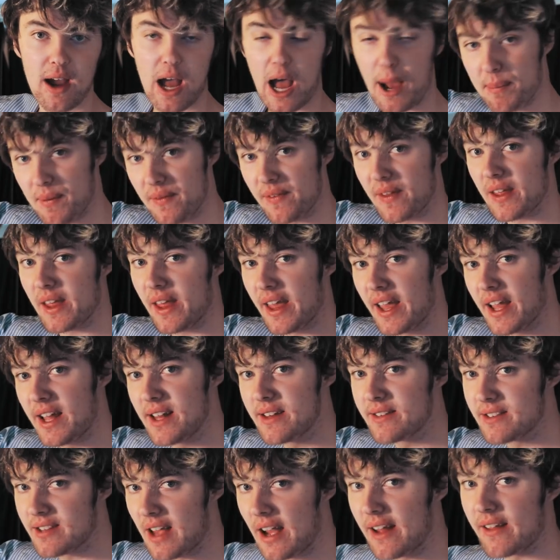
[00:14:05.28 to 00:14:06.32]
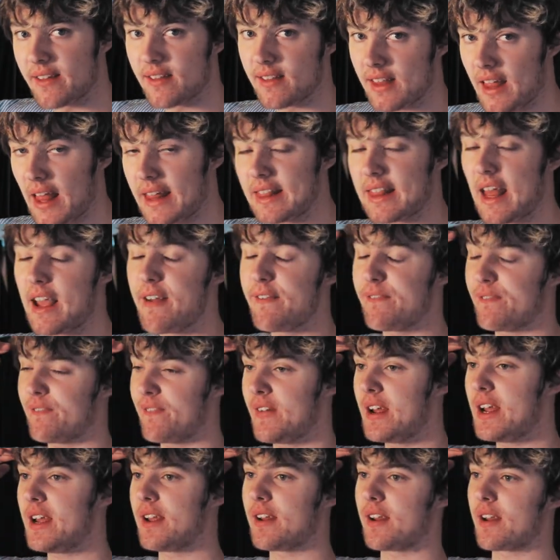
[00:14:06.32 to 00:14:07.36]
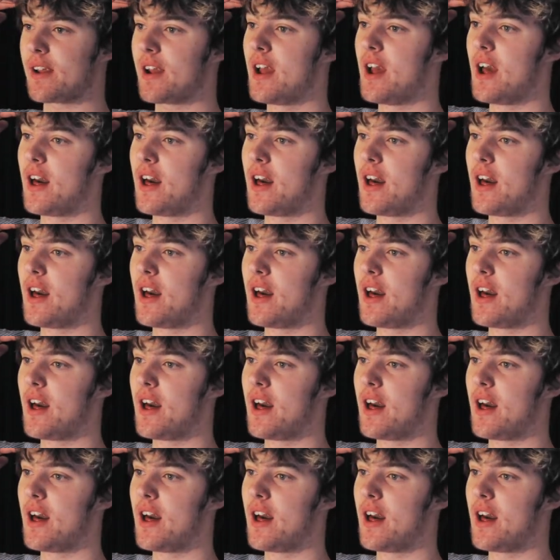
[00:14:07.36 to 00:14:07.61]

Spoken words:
up in their heads? Like, they think